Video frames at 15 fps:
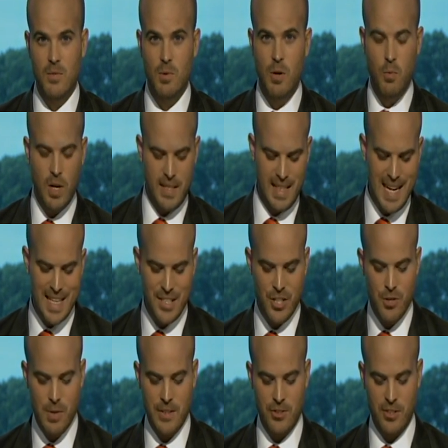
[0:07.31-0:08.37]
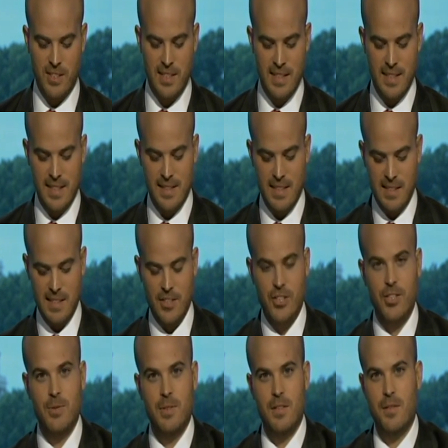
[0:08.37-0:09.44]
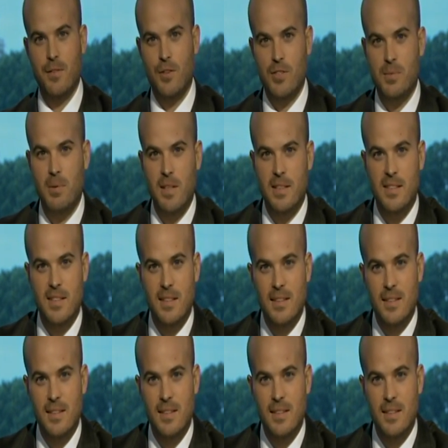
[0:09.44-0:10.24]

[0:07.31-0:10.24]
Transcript: Well, what got you interested in this issue in the first place?